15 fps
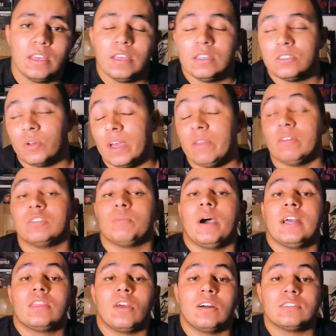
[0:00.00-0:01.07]
So anyways,
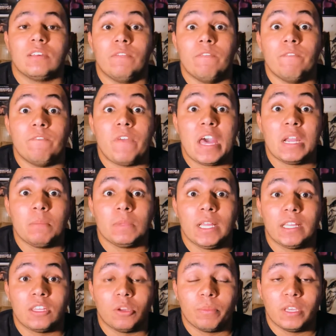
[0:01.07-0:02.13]
my thoughts on Venom
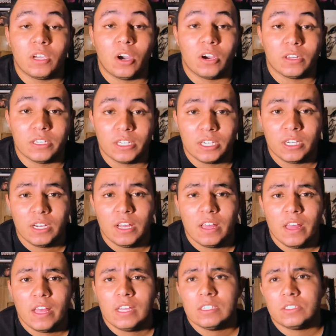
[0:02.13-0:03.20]
Let There Be Carnage.
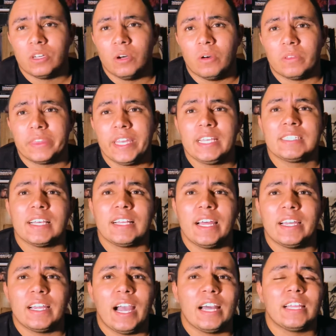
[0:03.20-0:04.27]
So things I
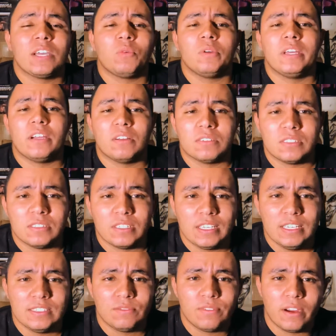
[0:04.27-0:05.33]
like Woody Harrelson.
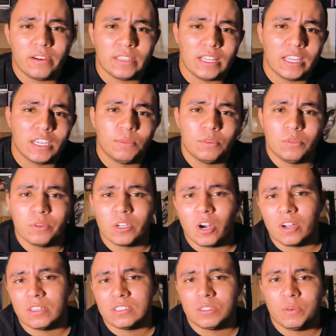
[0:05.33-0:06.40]
He's very likable
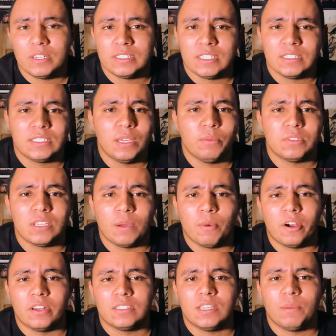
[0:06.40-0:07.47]
regardless of what he's in. Same with Tom
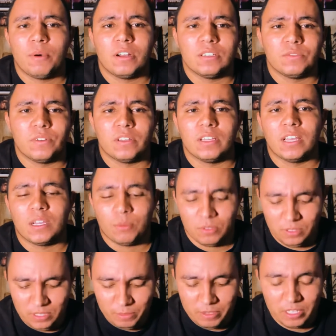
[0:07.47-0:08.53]
Hardy. Tom Hardy's very
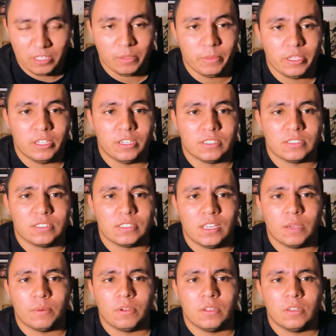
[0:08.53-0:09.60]
likable. Let me adjust this
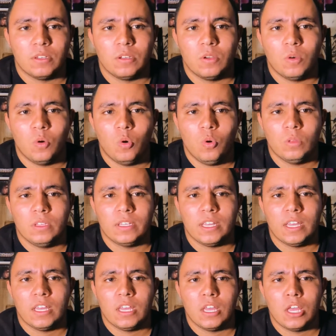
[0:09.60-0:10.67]
camera. Oh, look
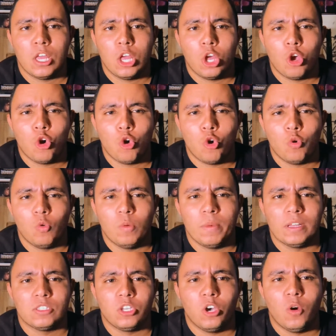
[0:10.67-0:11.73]
at that.
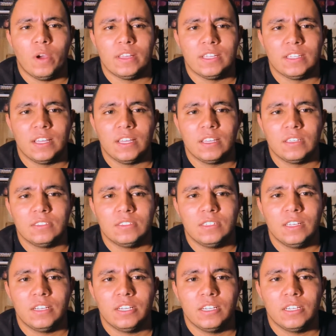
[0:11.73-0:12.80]
My toe, I did that. See
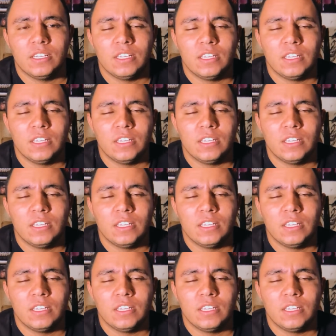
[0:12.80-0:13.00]
that shit?